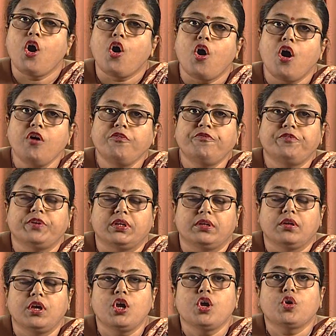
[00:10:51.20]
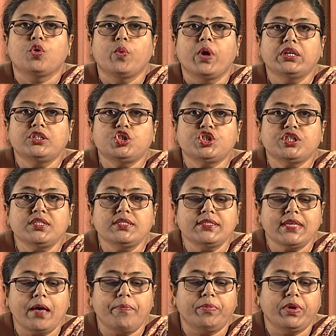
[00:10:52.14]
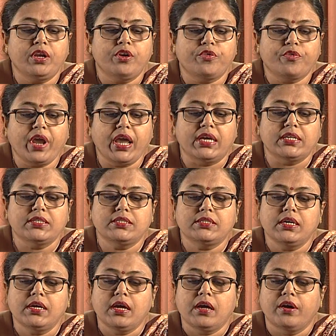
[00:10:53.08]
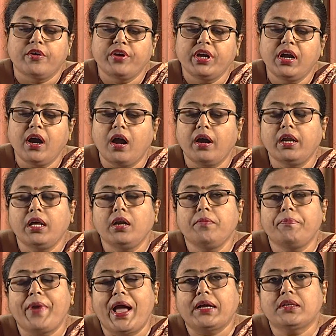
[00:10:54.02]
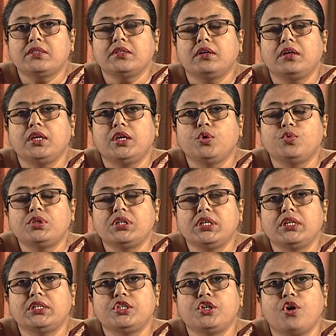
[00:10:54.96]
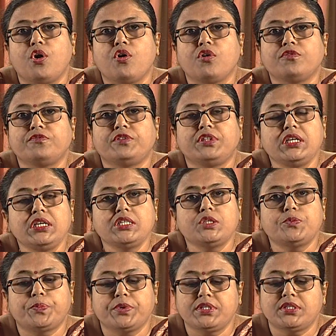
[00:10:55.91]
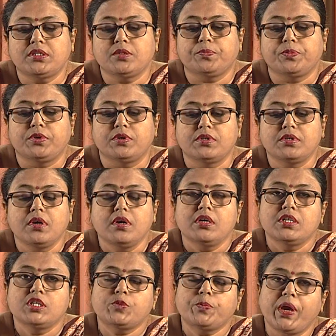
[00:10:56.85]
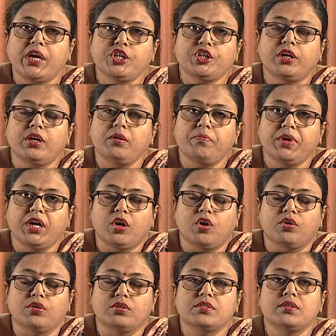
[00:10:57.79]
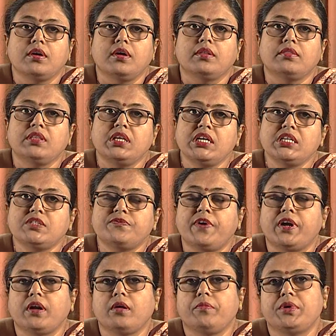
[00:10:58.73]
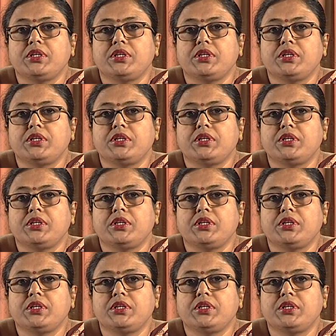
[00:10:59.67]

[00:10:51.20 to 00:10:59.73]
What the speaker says: Often, questions have been raised regarding practical utility of these principles, especially because these part